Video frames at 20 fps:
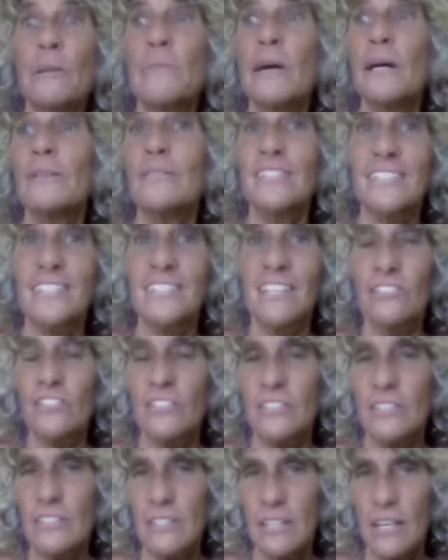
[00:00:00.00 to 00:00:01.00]
about such
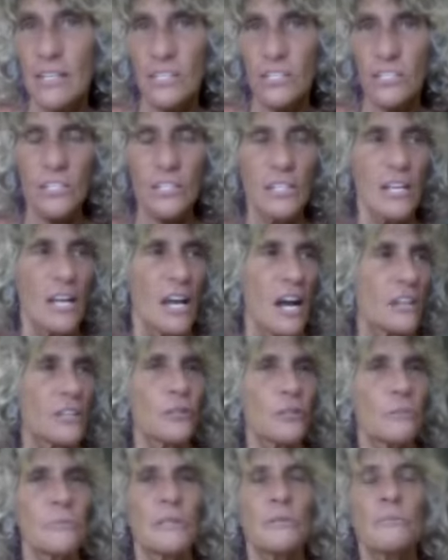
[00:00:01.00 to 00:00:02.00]
and such.
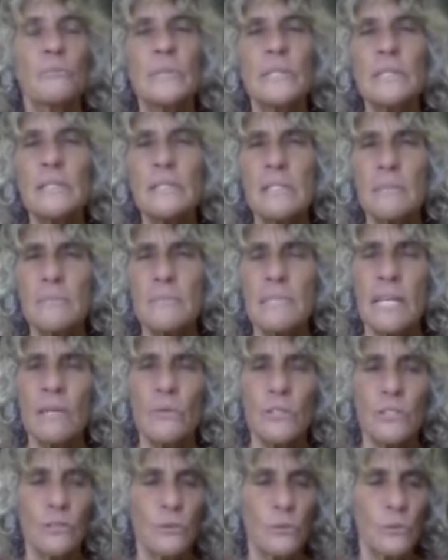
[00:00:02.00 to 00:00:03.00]
You'll be real someday
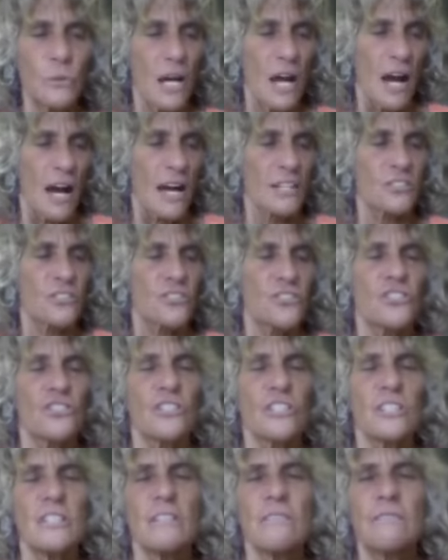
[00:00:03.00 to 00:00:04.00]
when you
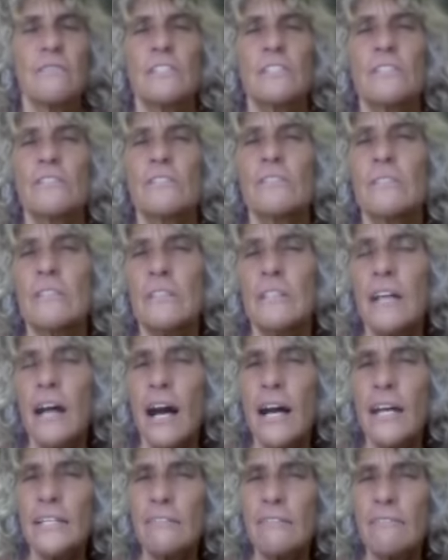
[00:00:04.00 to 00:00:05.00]
achieve a certain
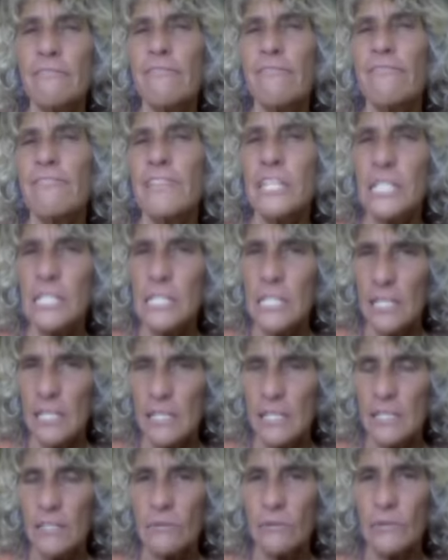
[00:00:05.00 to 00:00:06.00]
kind of feeling
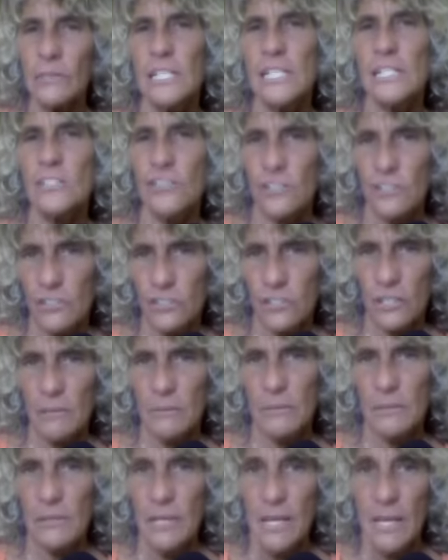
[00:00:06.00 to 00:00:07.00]
in a
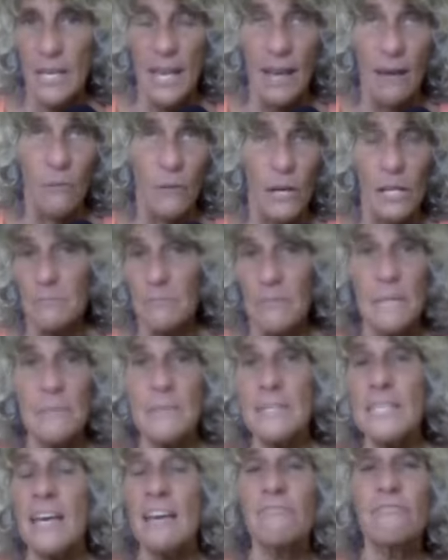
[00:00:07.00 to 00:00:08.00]
relationship. Well,
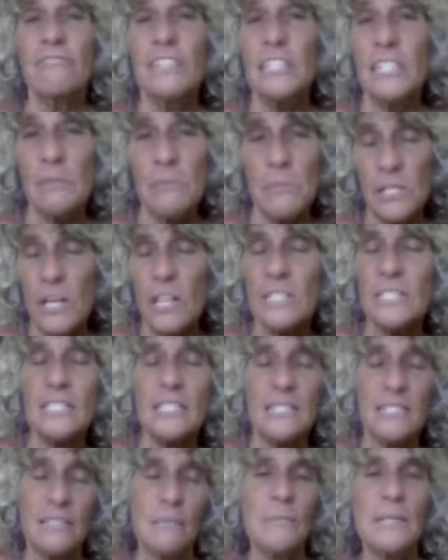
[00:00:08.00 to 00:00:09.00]
maybe that feeling belongs
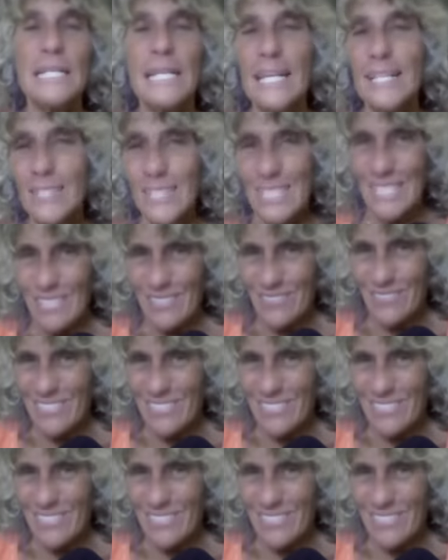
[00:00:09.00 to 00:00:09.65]
to somebody else's